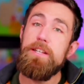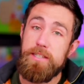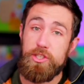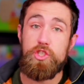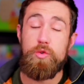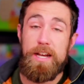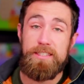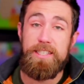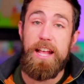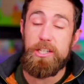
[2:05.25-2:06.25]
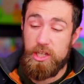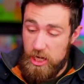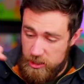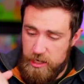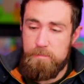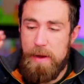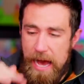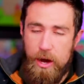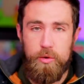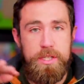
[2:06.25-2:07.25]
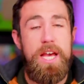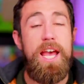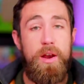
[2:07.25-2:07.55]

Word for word: Distress sales, compound,